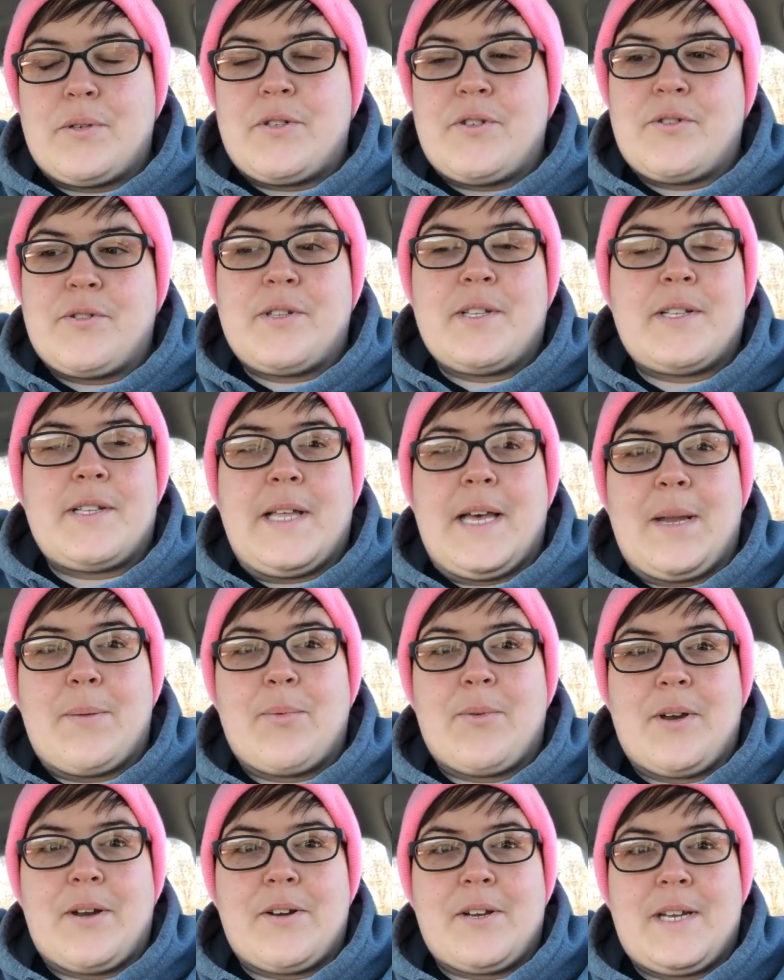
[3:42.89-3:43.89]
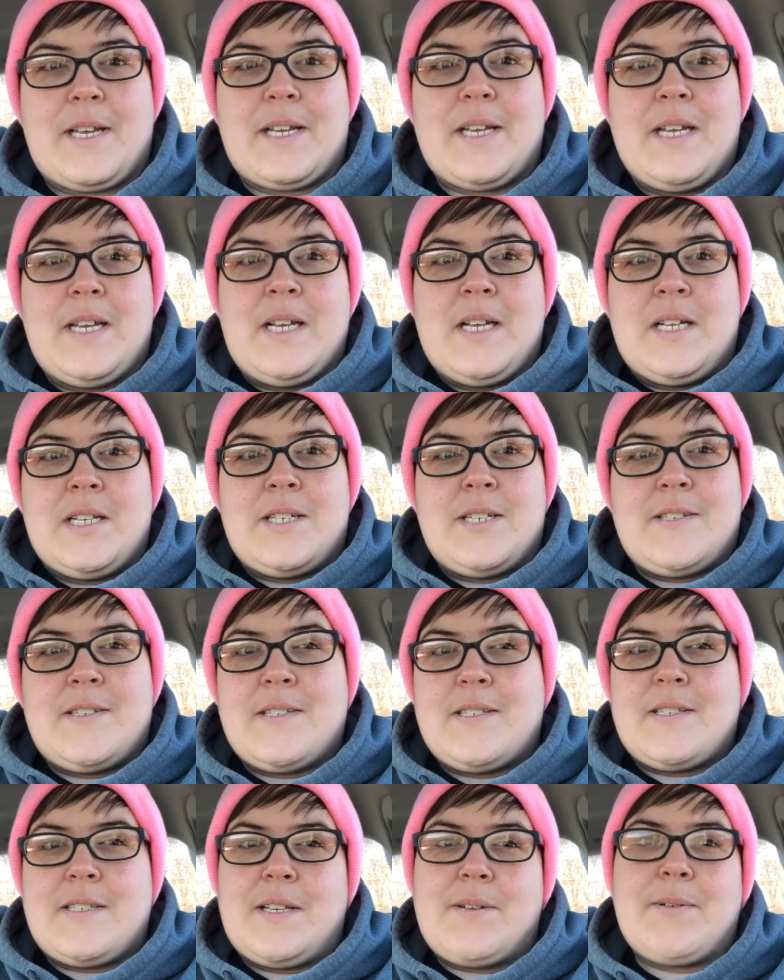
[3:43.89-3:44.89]
to the library just
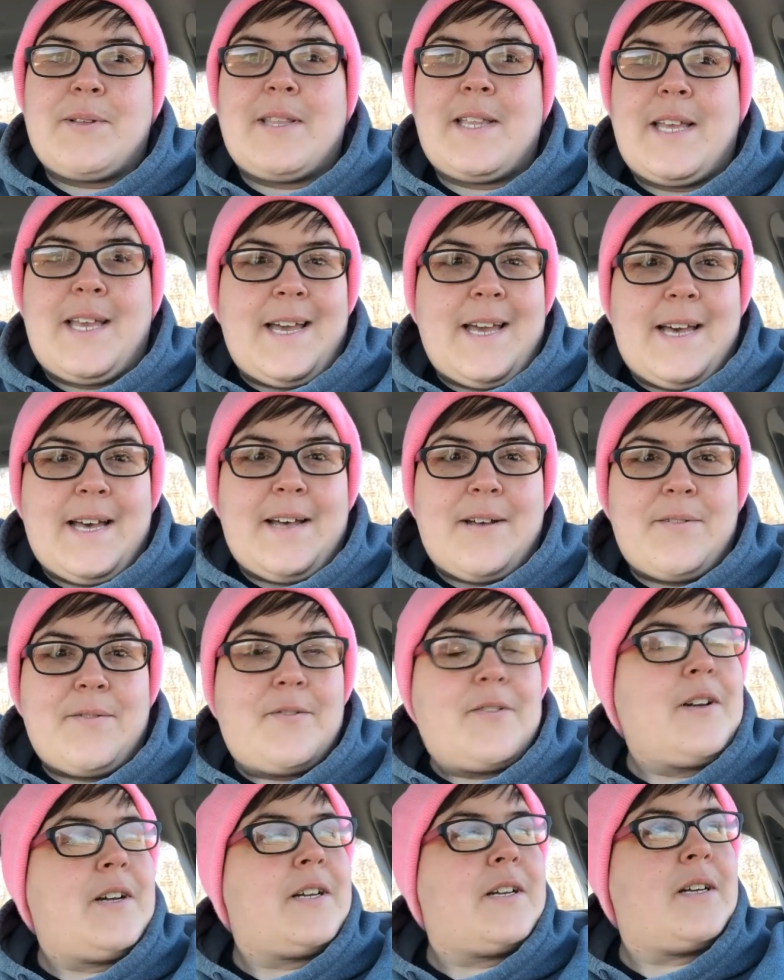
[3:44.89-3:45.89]
to see what they have.